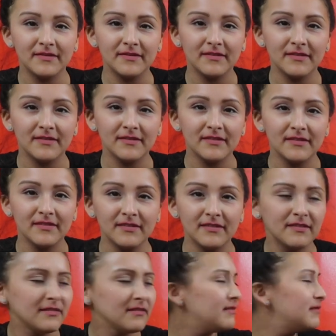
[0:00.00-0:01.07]

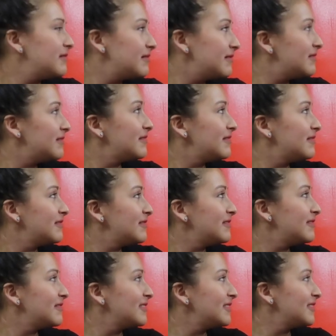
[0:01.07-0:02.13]

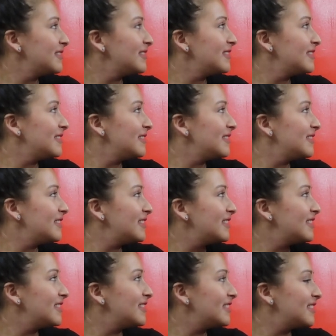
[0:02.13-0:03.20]

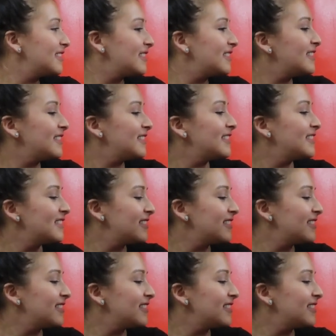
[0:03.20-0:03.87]
(silent)